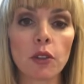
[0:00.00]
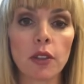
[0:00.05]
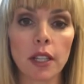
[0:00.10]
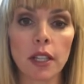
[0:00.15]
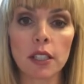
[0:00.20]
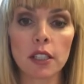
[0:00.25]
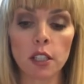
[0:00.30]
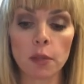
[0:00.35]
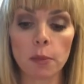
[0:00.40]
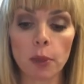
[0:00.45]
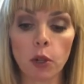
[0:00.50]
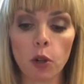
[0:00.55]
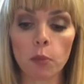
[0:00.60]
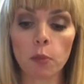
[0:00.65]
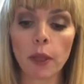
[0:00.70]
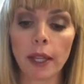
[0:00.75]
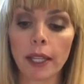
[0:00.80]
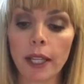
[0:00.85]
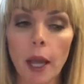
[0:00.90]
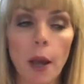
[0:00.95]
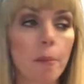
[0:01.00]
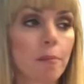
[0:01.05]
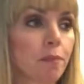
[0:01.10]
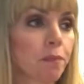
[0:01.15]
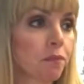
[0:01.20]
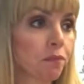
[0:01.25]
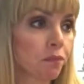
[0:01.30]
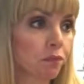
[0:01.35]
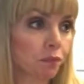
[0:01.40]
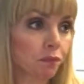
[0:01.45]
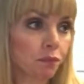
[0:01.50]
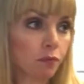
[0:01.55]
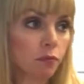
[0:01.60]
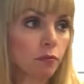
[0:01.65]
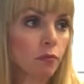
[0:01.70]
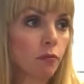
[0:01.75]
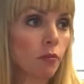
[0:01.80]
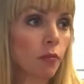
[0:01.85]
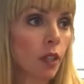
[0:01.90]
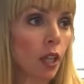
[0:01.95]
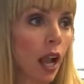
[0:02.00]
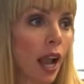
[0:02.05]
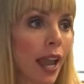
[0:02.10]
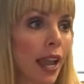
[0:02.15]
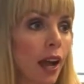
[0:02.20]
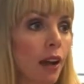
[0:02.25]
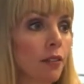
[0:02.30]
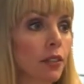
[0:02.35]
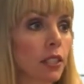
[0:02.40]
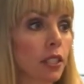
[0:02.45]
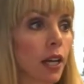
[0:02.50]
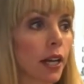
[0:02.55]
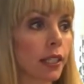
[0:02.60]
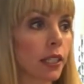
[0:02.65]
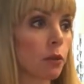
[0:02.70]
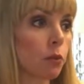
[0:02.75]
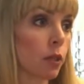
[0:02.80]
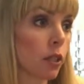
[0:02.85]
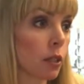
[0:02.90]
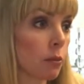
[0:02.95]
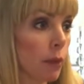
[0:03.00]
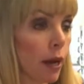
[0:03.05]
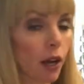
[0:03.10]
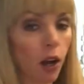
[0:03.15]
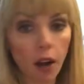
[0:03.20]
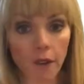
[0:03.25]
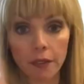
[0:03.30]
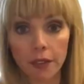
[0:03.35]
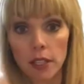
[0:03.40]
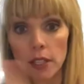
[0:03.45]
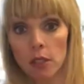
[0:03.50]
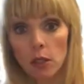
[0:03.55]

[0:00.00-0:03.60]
than a typical blanket. I have a tiny one in my office.